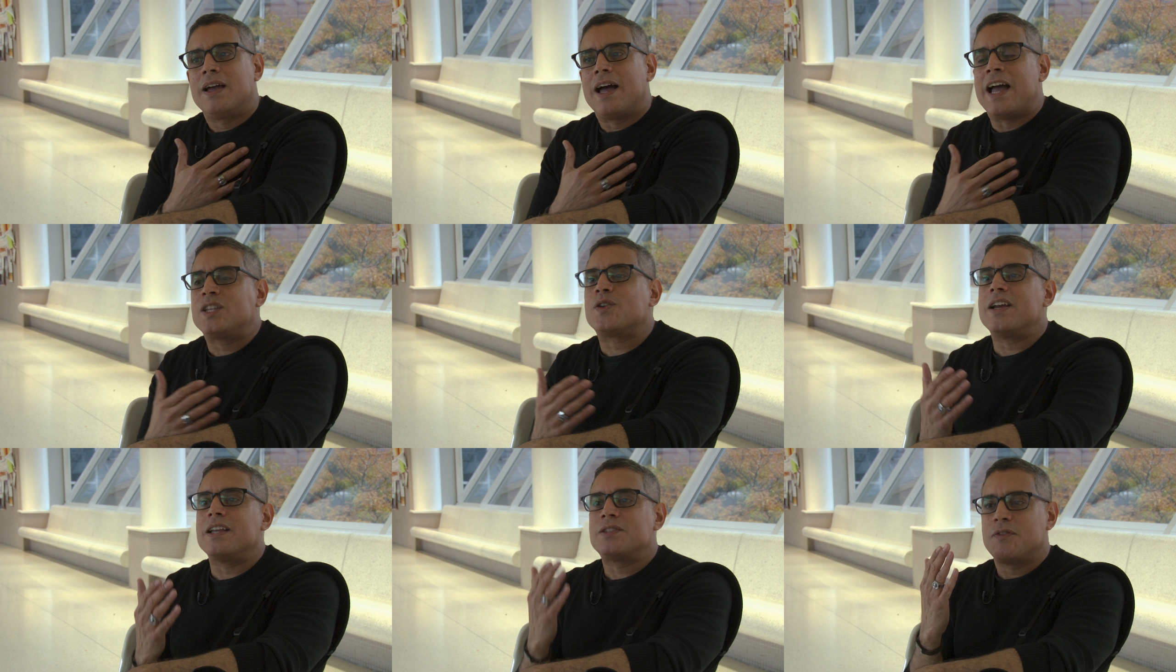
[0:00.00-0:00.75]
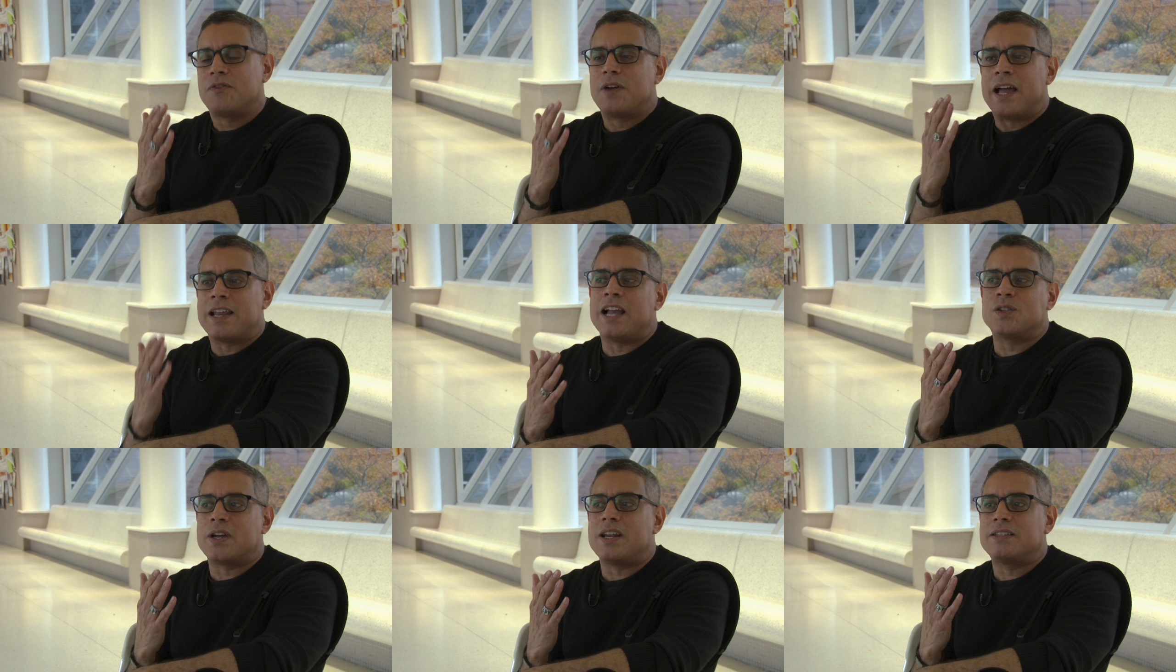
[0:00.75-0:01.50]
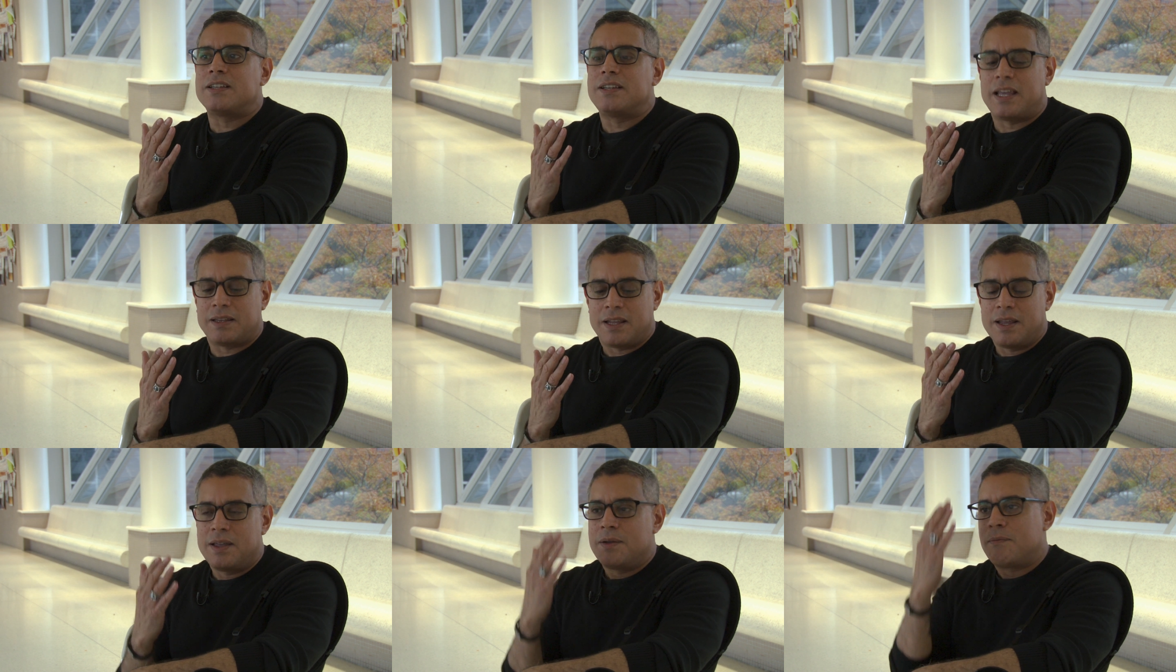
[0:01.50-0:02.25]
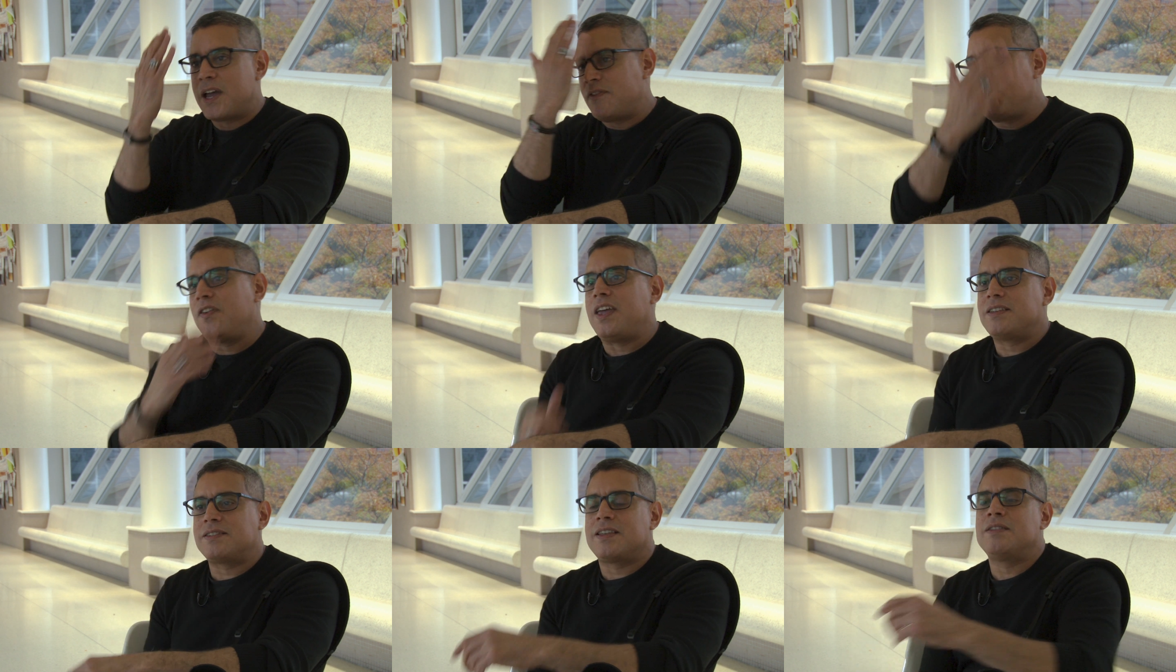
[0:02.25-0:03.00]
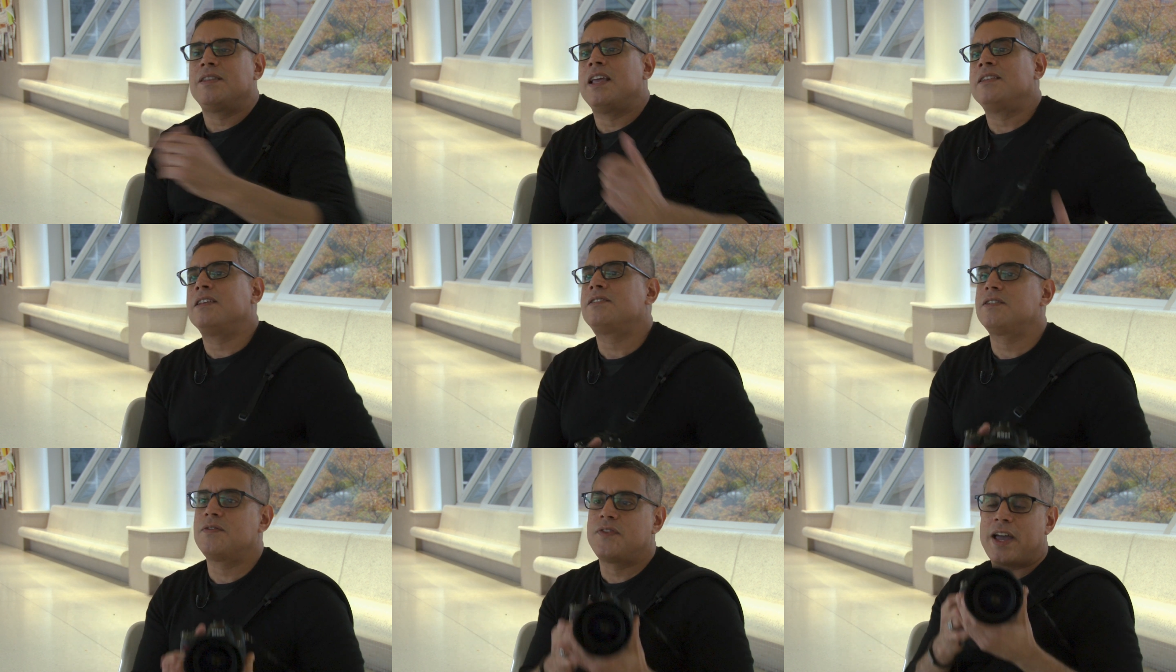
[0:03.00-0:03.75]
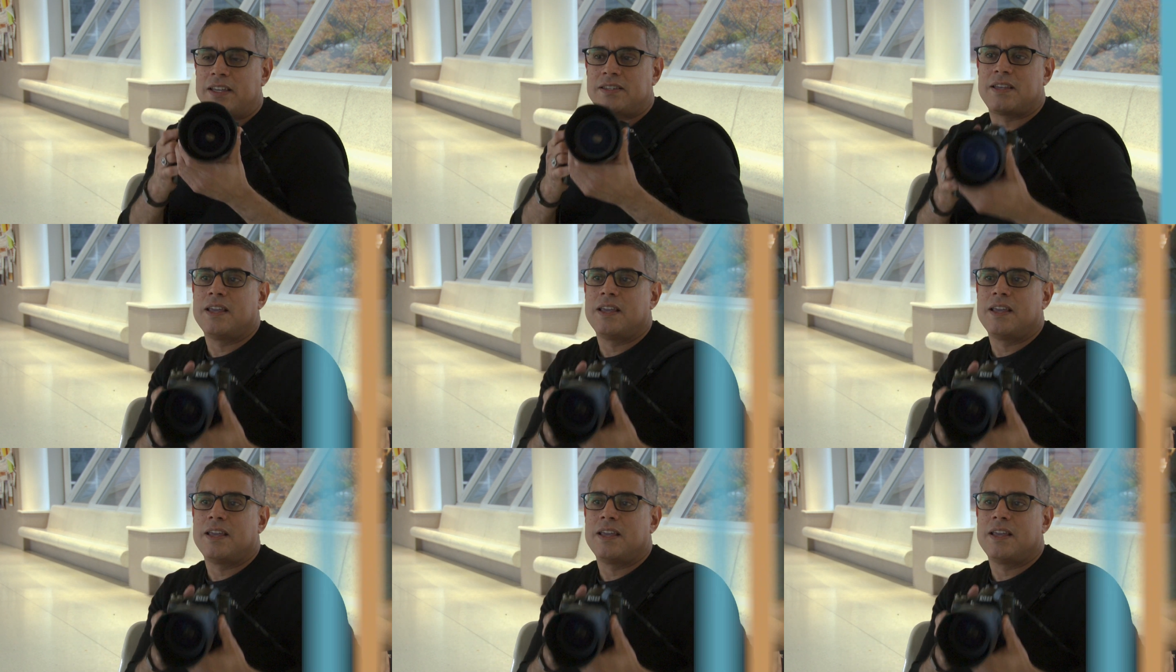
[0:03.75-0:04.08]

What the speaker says: I try not to let my face and this device